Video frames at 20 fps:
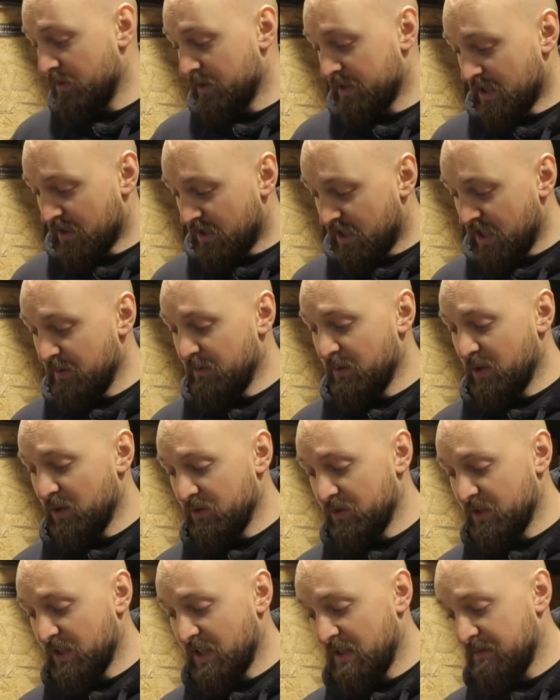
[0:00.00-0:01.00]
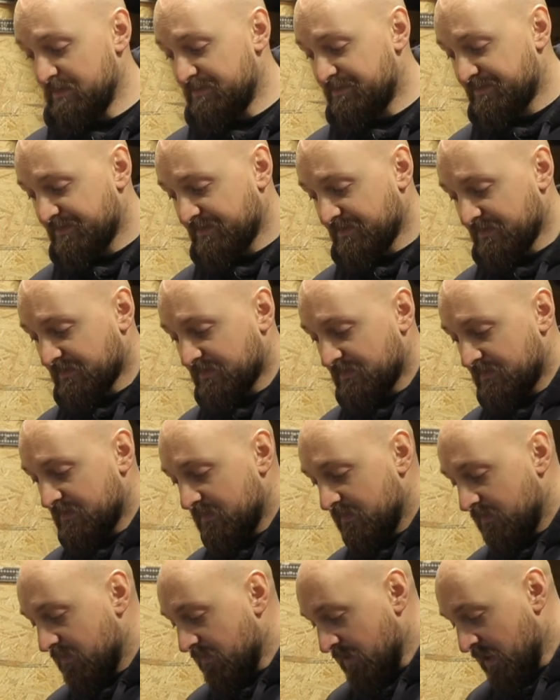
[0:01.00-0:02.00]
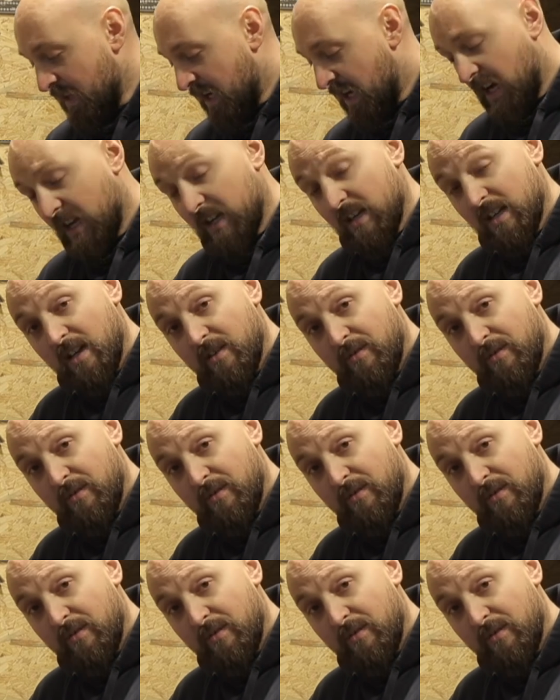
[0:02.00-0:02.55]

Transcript: is I'll keep using it, and